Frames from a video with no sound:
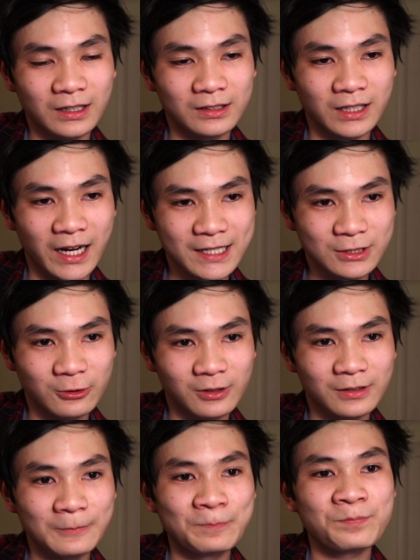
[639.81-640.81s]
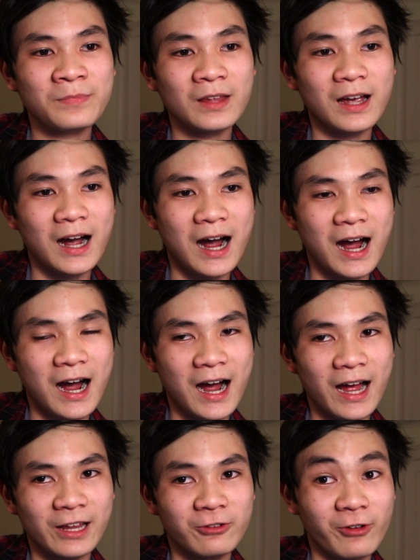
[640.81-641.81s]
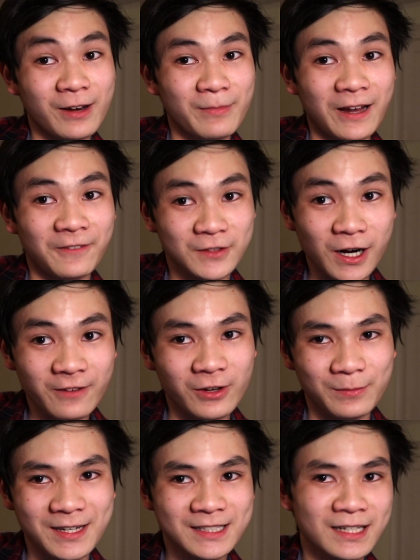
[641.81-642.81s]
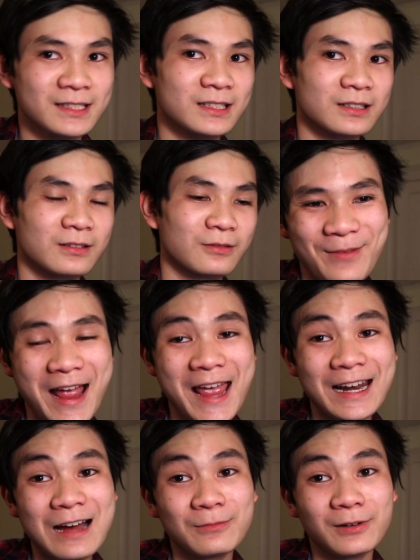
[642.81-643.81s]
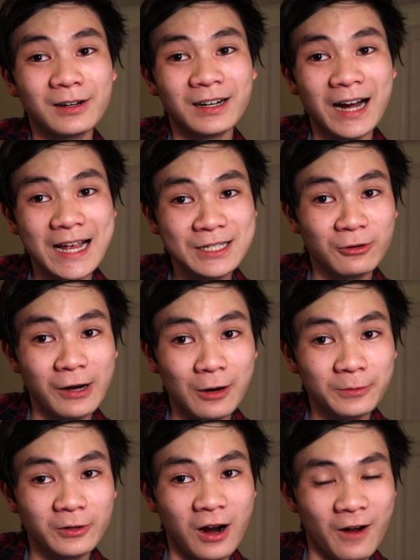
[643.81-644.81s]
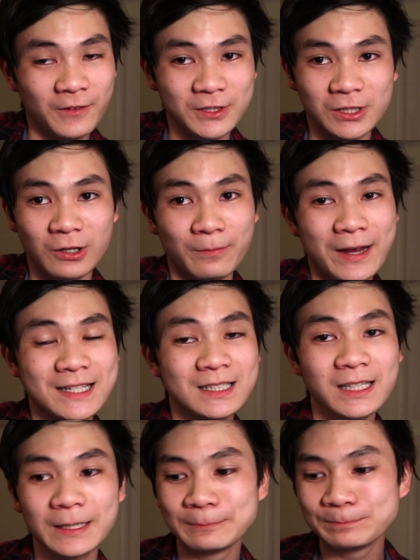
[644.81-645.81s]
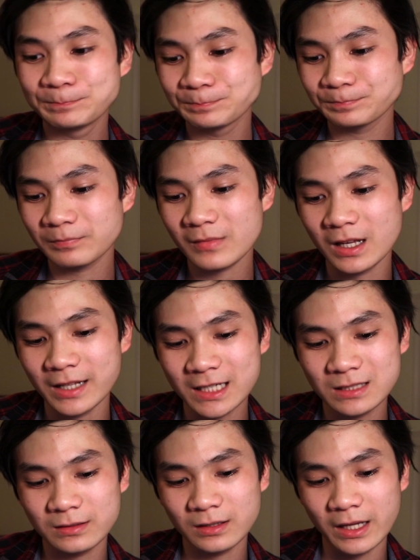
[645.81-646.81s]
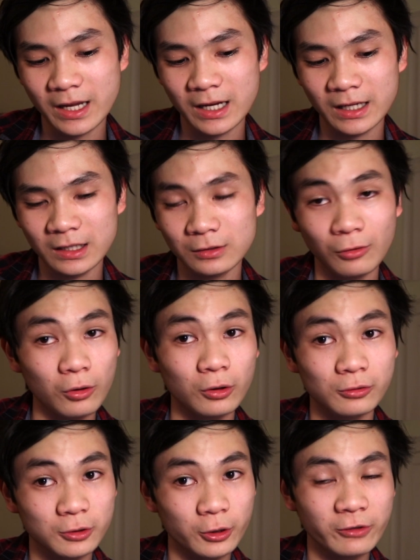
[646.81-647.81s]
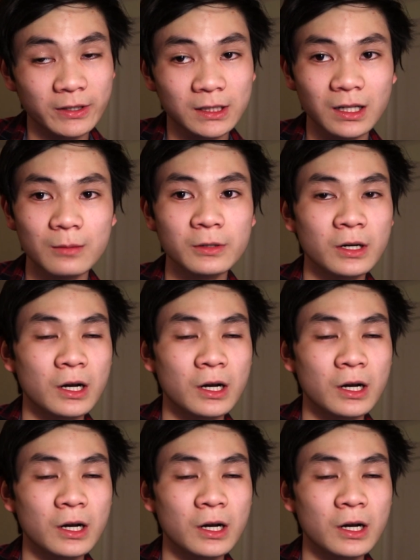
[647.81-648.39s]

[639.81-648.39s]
the high school. I created my photography business, and I'm a high school helper officer. Basically, that is a local tutoring club